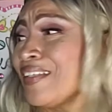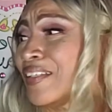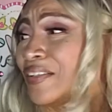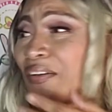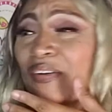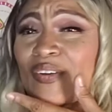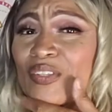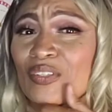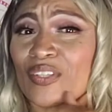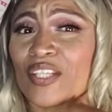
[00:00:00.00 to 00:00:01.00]
You
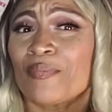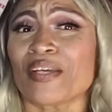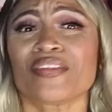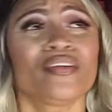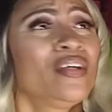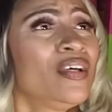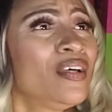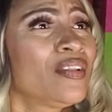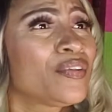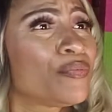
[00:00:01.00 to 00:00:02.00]
don't hear about the
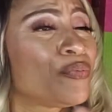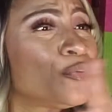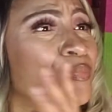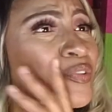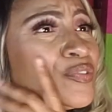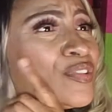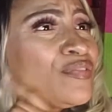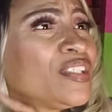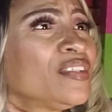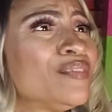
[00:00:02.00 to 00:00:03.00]
rumors of
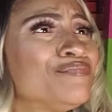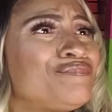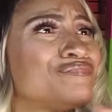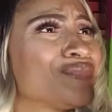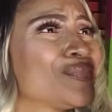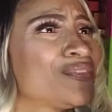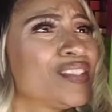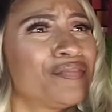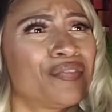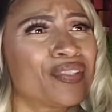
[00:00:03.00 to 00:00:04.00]
him
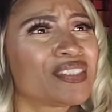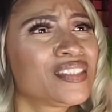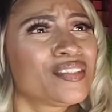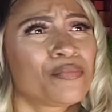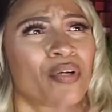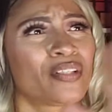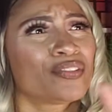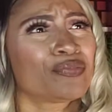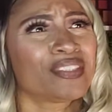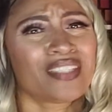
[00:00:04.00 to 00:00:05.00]
divorcing or
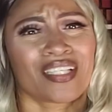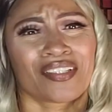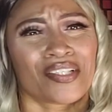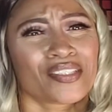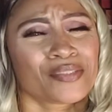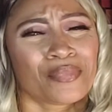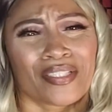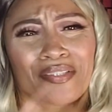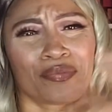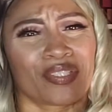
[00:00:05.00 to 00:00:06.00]
Marjorie taking all his
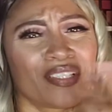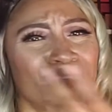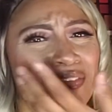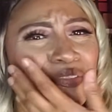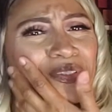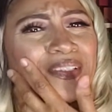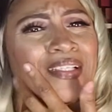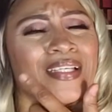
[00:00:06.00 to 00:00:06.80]
money, whatever. And,